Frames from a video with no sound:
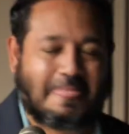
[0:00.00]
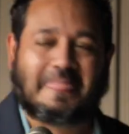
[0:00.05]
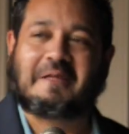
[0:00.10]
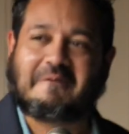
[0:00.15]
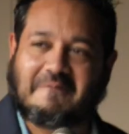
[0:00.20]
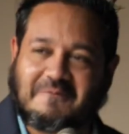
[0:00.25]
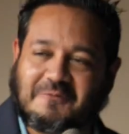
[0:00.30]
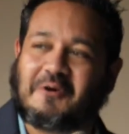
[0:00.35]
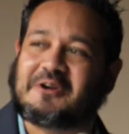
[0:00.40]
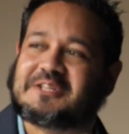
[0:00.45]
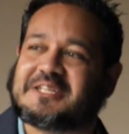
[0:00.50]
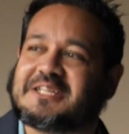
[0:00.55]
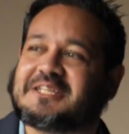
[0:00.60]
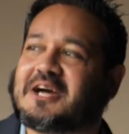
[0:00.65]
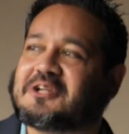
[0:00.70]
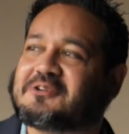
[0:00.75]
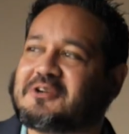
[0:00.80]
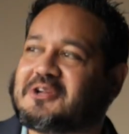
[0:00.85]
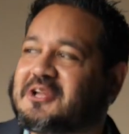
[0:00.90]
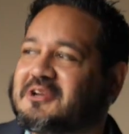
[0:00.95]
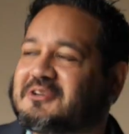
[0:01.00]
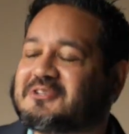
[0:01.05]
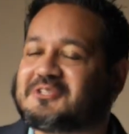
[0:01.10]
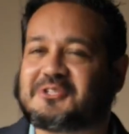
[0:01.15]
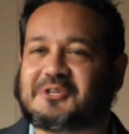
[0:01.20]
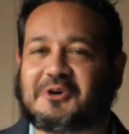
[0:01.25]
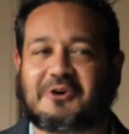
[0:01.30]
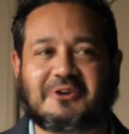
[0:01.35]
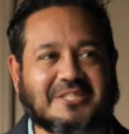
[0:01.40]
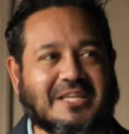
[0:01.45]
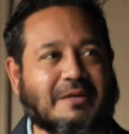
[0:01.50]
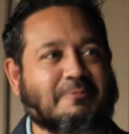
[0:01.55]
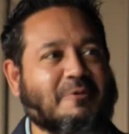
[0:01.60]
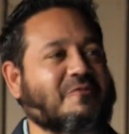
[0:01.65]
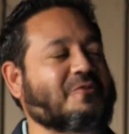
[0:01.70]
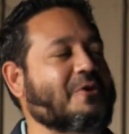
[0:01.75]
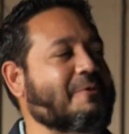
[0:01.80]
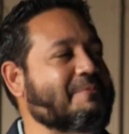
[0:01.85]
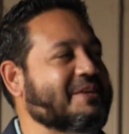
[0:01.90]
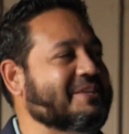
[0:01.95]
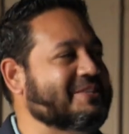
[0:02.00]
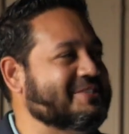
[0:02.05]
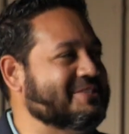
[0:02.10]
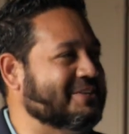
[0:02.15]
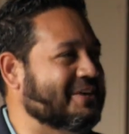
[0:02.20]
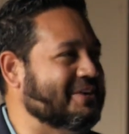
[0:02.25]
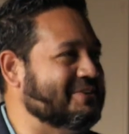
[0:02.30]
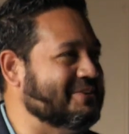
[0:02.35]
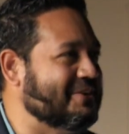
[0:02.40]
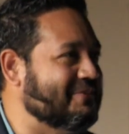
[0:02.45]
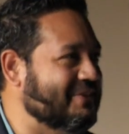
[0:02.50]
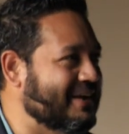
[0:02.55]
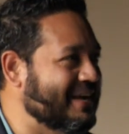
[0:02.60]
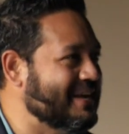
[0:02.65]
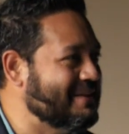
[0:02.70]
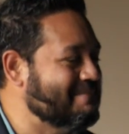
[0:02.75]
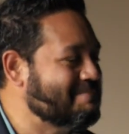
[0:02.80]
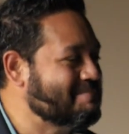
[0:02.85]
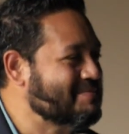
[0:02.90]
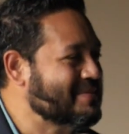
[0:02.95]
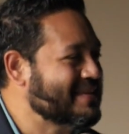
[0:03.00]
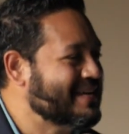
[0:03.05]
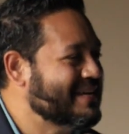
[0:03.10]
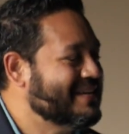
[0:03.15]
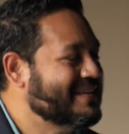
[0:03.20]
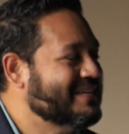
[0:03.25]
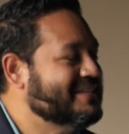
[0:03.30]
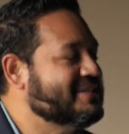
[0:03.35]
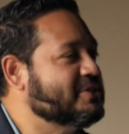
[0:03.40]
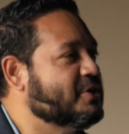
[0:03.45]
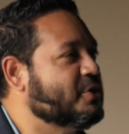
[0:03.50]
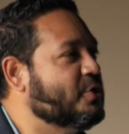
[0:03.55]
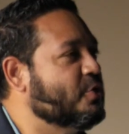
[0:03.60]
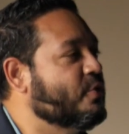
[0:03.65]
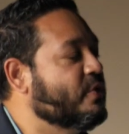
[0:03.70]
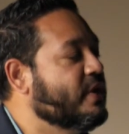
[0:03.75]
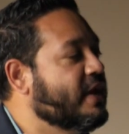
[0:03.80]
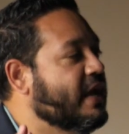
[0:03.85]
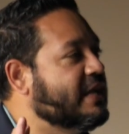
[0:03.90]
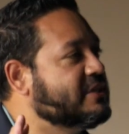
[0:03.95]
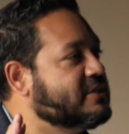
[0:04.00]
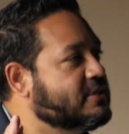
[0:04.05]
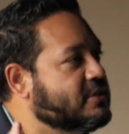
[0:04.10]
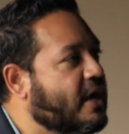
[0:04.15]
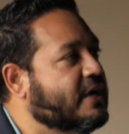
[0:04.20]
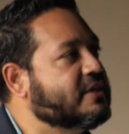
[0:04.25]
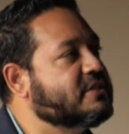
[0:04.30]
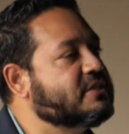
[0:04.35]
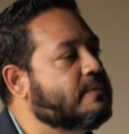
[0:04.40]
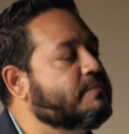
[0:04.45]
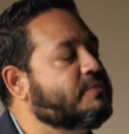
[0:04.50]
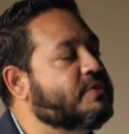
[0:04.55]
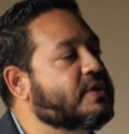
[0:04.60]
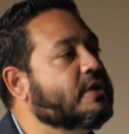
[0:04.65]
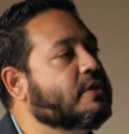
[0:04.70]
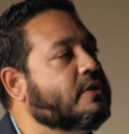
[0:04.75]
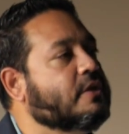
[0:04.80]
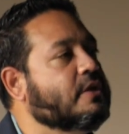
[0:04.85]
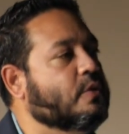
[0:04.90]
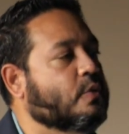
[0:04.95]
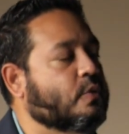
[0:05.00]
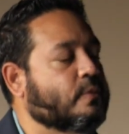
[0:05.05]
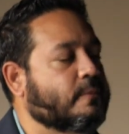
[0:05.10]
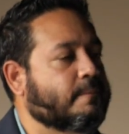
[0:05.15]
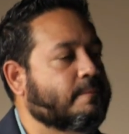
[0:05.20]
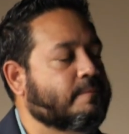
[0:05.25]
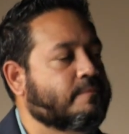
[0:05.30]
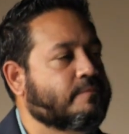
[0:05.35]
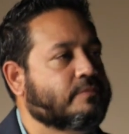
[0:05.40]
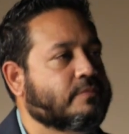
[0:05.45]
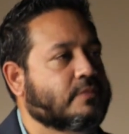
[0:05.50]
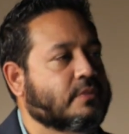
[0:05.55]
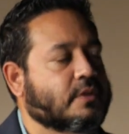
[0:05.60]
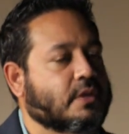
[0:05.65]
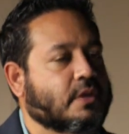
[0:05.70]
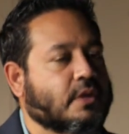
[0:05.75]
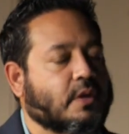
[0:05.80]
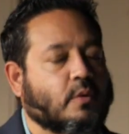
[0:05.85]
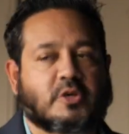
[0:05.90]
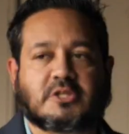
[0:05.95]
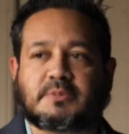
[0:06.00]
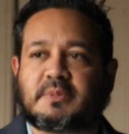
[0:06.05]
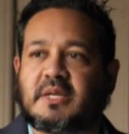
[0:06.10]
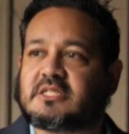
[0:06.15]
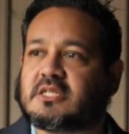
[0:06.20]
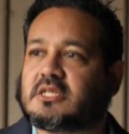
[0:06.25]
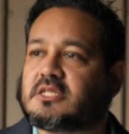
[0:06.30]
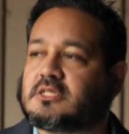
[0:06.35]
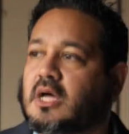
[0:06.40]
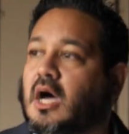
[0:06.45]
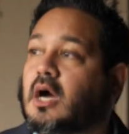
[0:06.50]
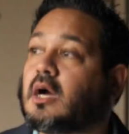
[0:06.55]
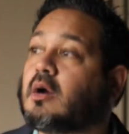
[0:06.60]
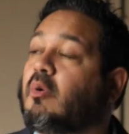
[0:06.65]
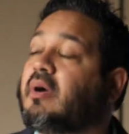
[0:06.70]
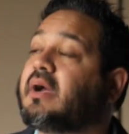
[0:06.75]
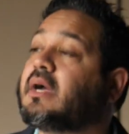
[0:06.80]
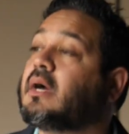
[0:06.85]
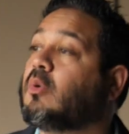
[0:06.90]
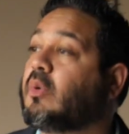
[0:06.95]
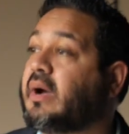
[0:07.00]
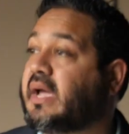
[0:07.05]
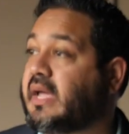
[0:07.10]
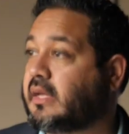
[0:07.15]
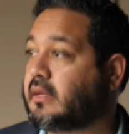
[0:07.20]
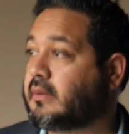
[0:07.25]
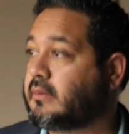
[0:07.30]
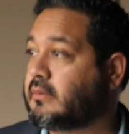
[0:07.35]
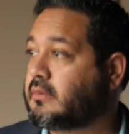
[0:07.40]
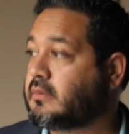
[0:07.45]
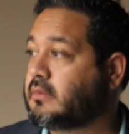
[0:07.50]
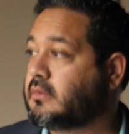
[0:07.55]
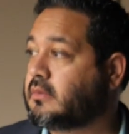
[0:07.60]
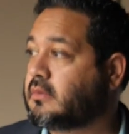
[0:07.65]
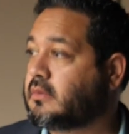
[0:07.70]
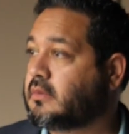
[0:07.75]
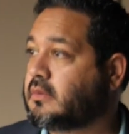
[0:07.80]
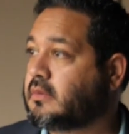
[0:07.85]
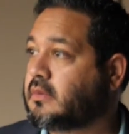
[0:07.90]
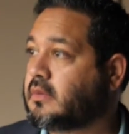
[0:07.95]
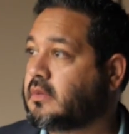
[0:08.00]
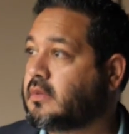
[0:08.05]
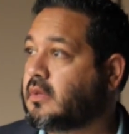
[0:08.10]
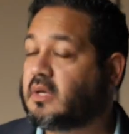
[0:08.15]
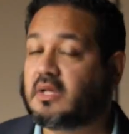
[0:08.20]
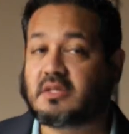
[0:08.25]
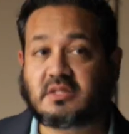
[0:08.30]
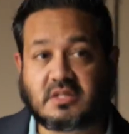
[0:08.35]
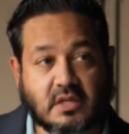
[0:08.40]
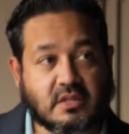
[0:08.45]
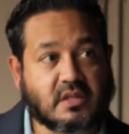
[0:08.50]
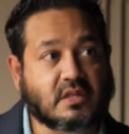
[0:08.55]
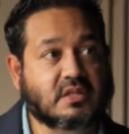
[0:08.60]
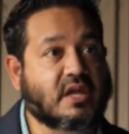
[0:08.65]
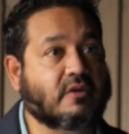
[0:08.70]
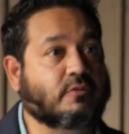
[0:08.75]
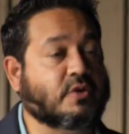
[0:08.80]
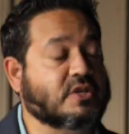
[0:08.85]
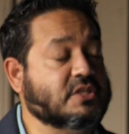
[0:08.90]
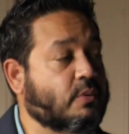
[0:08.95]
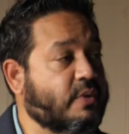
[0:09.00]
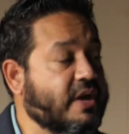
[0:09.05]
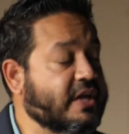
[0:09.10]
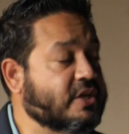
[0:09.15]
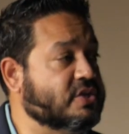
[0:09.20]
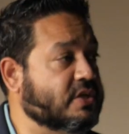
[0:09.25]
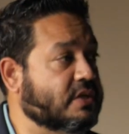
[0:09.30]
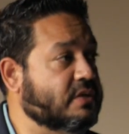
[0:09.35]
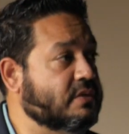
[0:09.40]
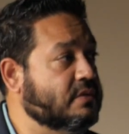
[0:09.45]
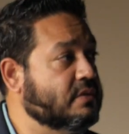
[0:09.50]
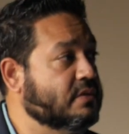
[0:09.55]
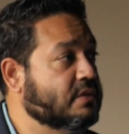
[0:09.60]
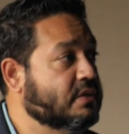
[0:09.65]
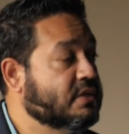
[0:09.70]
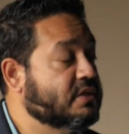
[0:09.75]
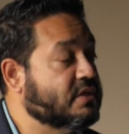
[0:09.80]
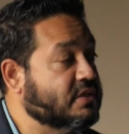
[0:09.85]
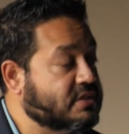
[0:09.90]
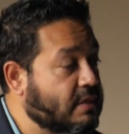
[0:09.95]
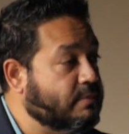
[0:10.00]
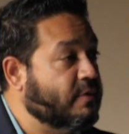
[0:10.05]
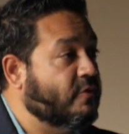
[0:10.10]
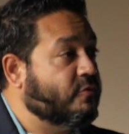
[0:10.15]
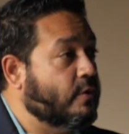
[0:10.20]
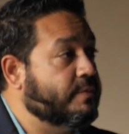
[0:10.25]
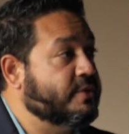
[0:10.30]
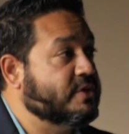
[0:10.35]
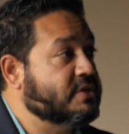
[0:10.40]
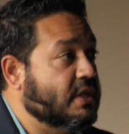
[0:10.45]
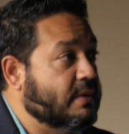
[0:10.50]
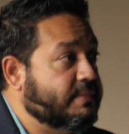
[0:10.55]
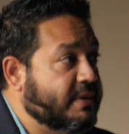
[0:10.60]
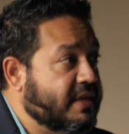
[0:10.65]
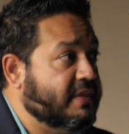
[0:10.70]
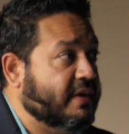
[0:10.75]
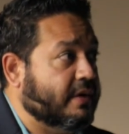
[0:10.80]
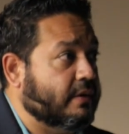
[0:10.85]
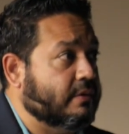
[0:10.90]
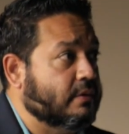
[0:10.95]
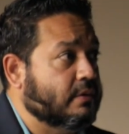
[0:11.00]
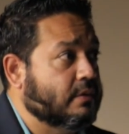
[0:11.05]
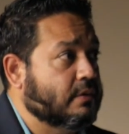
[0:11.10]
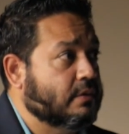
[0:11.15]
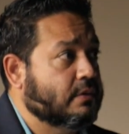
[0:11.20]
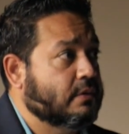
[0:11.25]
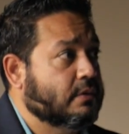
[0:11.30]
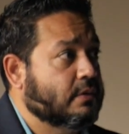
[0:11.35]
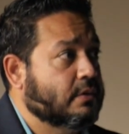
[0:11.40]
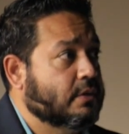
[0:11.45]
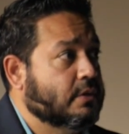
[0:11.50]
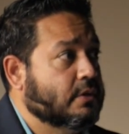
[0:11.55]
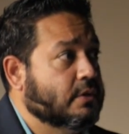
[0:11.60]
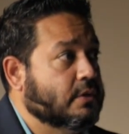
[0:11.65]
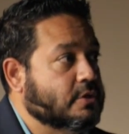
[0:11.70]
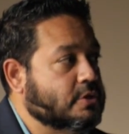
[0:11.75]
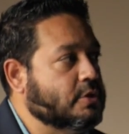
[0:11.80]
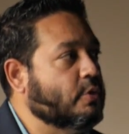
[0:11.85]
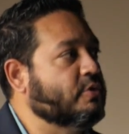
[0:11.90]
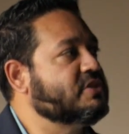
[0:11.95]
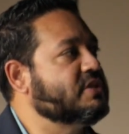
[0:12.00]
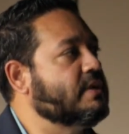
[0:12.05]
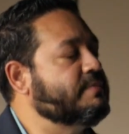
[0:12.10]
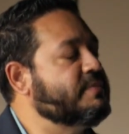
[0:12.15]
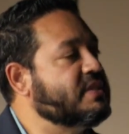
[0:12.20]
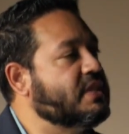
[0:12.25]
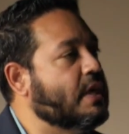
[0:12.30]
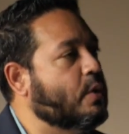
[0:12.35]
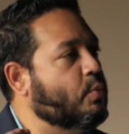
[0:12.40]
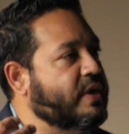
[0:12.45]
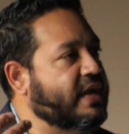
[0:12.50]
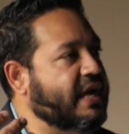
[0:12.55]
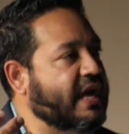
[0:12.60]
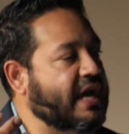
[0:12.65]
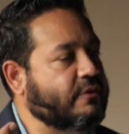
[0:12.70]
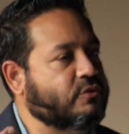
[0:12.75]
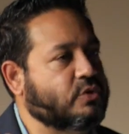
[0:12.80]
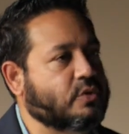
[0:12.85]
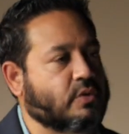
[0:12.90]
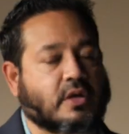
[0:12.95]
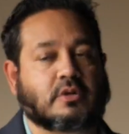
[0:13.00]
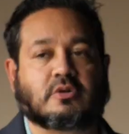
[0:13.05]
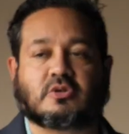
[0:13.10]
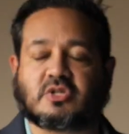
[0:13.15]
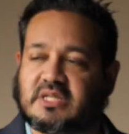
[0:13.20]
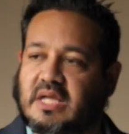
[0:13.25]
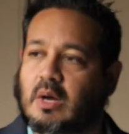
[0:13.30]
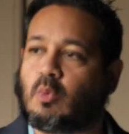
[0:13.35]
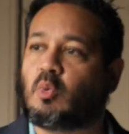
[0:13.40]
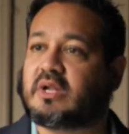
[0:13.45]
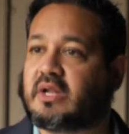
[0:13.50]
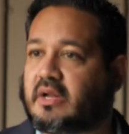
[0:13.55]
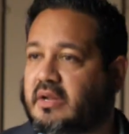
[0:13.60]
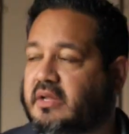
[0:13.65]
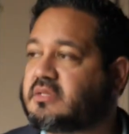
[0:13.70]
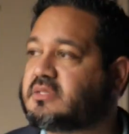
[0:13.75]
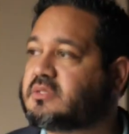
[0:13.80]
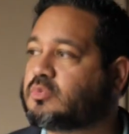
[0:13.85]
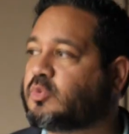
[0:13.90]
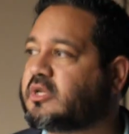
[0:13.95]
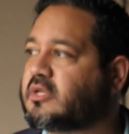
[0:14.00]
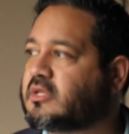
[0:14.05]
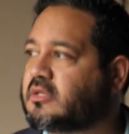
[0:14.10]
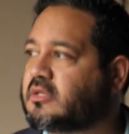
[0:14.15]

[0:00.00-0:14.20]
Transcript: 1400 years ago, Islamophobia started, right? So it's not something new, which means it's not going away. Until the day of resurrection, Islamophobia is going to be there. So it's something that we have to understand what it is, what it